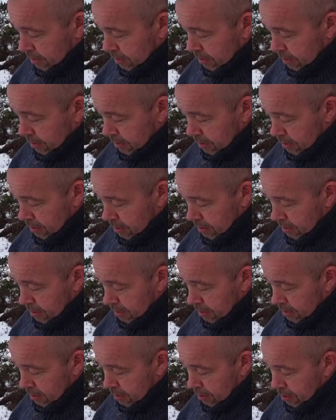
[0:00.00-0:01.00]

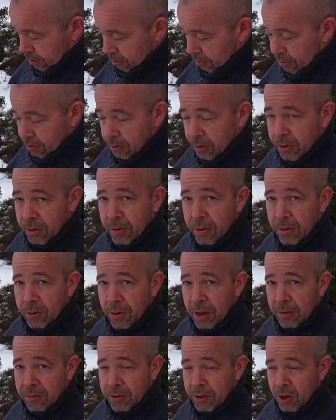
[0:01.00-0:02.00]
And you
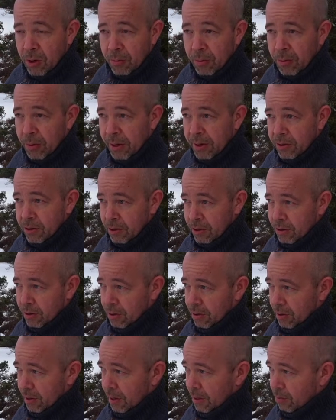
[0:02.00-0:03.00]
have some quick shots
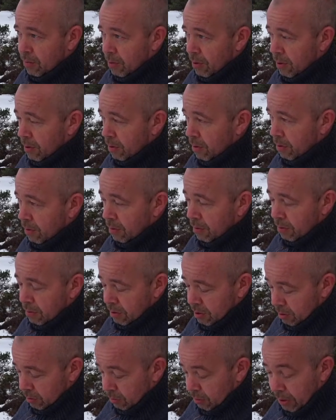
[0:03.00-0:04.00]
on this one,
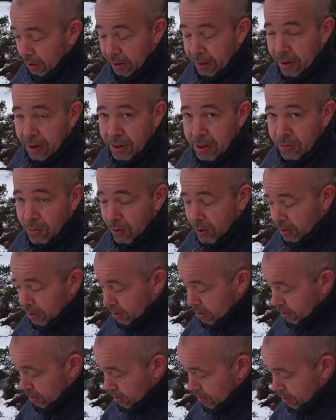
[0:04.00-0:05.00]
some really nice
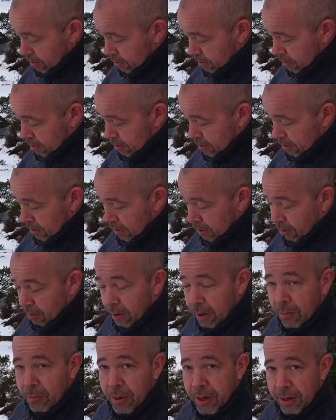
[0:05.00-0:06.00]
ones that I
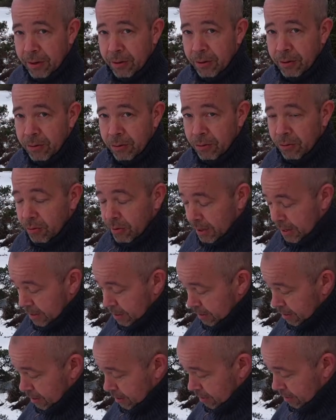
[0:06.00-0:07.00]
recommend you to
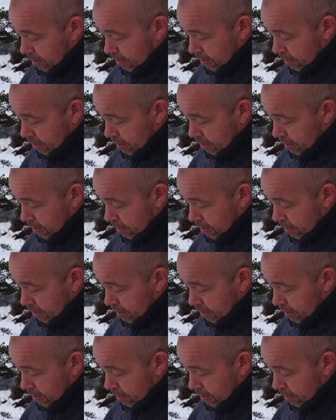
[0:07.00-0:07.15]
test,